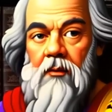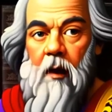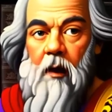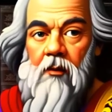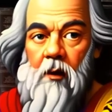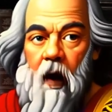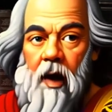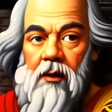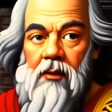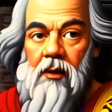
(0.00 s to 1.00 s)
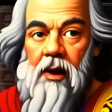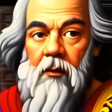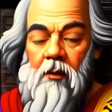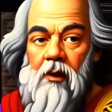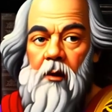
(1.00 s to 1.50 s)
Overall,
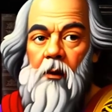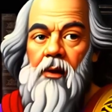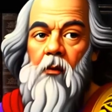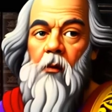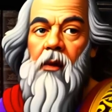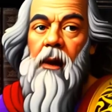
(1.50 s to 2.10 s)
Numbers 21